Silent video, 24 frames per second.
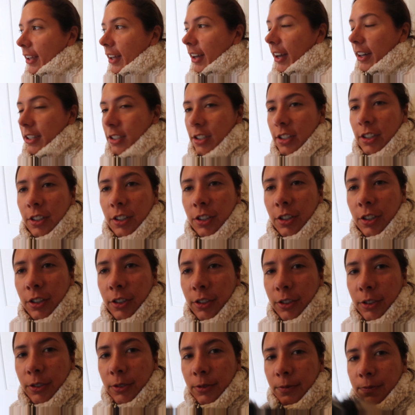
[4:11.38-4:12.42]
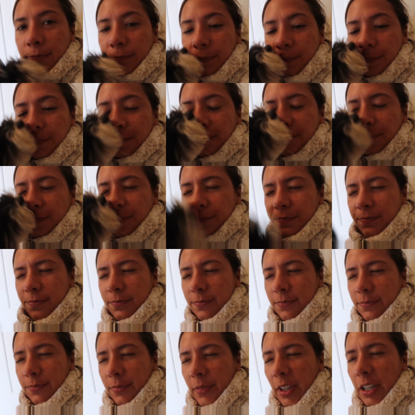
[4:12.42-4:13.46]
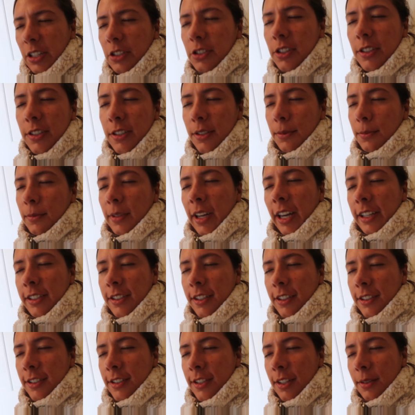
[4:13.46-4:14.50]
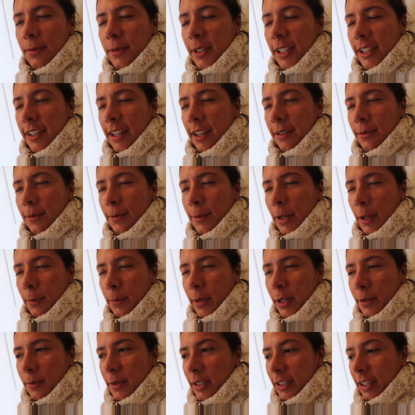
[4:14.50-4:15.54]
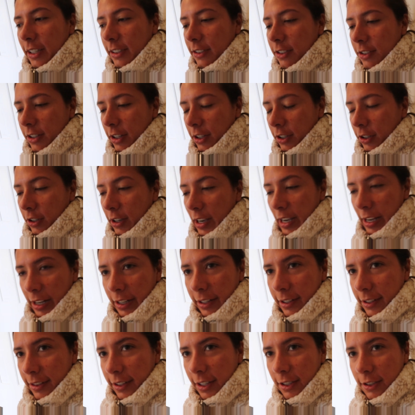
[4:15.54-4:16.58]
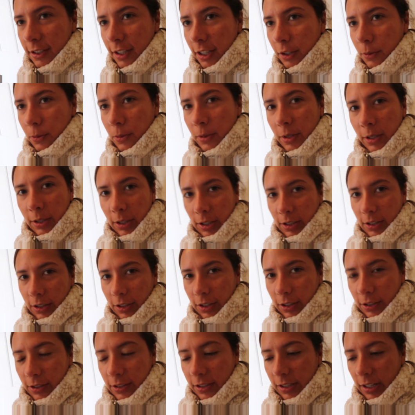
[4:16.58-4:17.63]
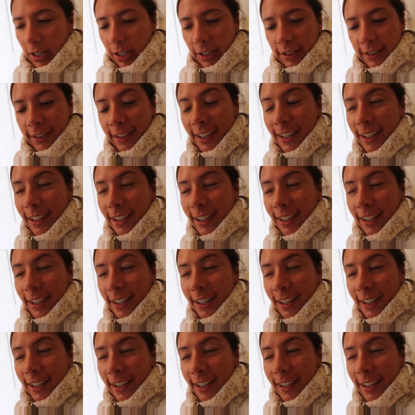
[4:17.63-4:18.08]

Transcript: I saw just some. I saw something that it made me like start crying, and that's like a good sign.